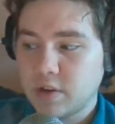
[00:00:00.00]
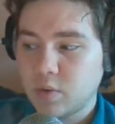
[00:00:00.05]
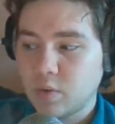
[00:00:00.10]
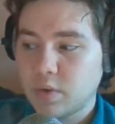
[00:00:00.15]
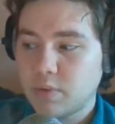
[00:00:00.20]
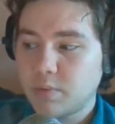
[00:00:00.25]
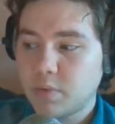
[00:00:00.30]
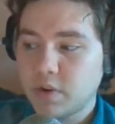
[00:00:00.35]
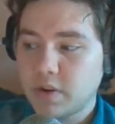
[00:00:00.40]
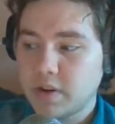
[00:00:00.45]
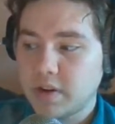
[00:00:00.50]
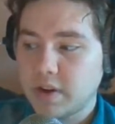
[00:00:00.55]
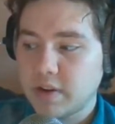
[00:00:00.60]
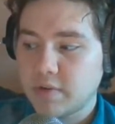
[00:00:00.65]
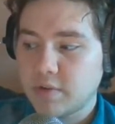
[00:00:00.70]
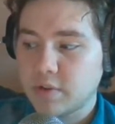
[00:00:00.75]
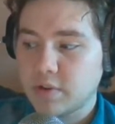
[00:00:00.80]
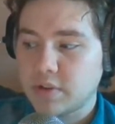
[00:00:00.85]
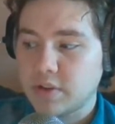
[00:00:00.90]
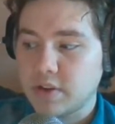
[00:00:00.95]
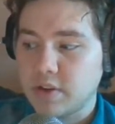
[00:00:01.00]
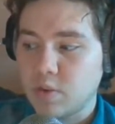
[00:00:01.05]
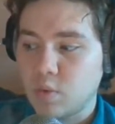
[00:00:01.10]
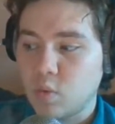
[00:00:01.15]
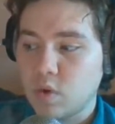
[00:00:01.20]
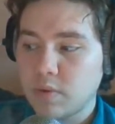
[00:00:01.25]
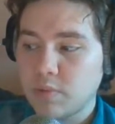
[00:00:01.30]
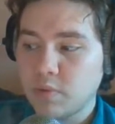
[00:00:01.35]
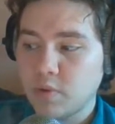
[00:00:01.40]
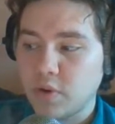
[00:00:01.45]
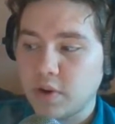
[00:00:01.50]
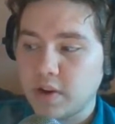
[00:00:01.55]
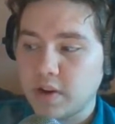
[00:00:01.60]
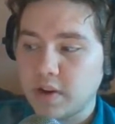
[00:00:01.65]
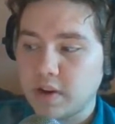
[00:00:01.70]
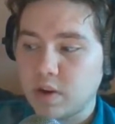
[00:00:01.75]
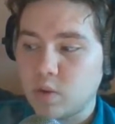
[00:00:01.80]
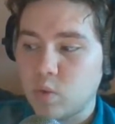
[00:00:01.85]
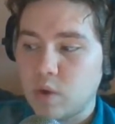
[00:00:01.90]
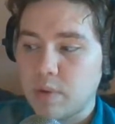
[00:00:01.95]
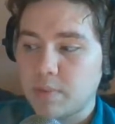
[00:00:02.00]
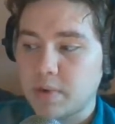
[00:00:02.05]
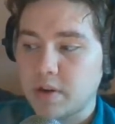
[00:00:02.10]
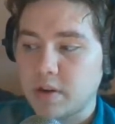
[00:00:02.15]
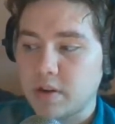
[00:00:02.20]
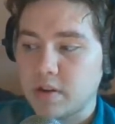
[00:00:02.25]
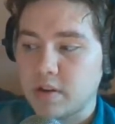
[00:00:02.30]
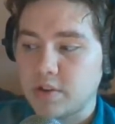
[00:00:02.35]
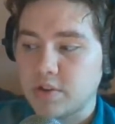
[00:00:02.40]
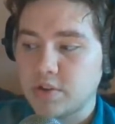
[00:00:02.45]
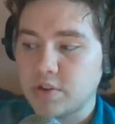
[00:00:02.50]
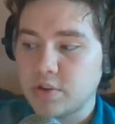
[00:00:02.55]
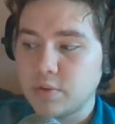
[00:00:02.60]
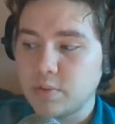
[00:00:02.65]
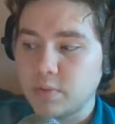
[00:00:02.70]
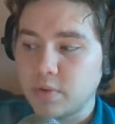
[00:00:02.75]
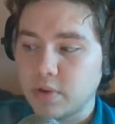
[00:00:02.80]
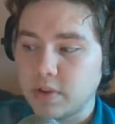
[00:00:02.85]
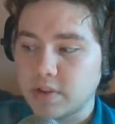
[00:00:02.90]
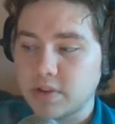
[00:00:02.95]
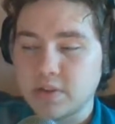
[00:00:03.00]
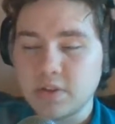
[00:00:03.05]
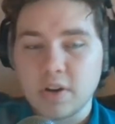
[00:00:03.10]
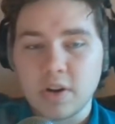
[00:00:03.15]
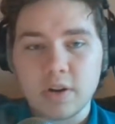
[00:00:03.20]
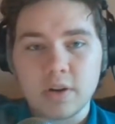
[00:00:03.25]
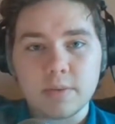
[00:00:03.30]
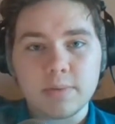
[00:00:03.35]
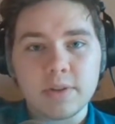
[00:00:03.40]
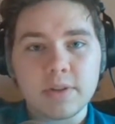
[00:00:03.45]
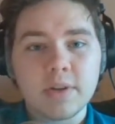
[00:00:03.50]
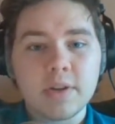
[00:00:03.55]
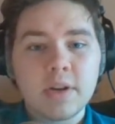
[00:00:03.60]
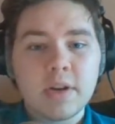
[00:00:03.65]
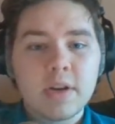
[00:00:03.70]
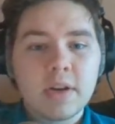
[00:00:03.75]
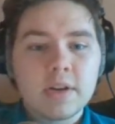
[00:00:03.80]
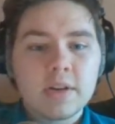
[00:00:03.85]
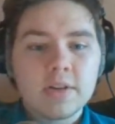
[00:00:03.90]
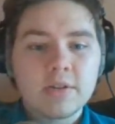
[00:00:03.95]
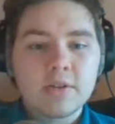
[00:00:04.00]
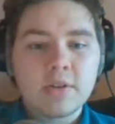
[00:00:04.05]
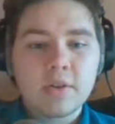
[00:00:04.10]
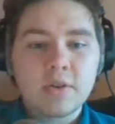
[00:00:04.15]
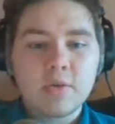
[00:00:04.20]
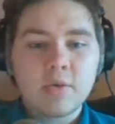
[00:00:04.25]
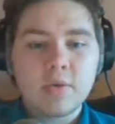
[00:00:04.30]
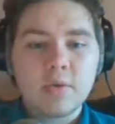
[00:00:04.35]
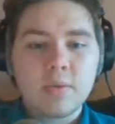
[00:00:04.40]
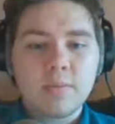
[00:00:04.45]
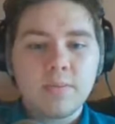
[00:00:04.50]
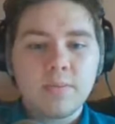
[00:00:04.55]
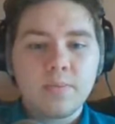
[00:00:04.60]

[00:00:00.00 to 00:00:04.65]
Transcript: 1 point in diversity, 1 point in weapon knowledge, 2 points in armor. So